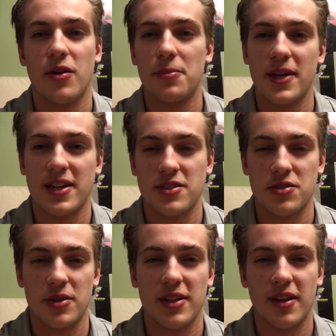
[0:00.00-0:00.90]
Hope you guys
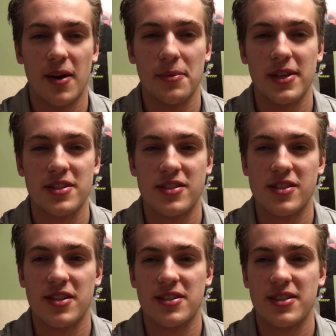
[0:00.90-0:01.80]
enjoyed the compilation
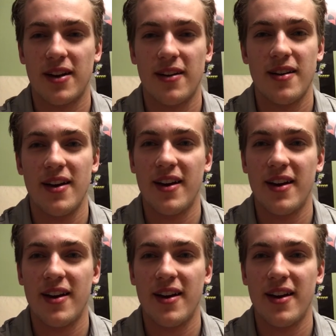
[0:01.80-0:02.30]
you just saw,